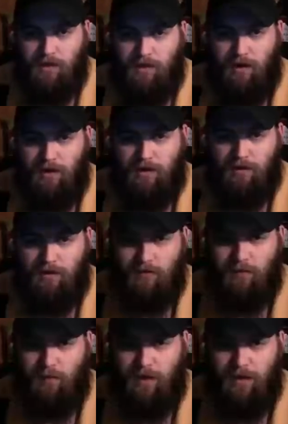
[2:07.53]
nice little
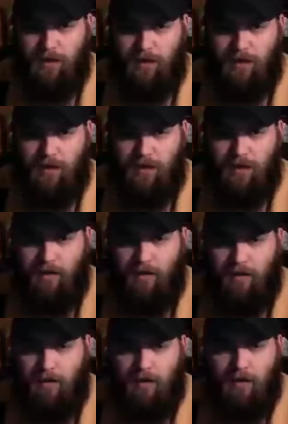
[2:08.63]
piece like I did here.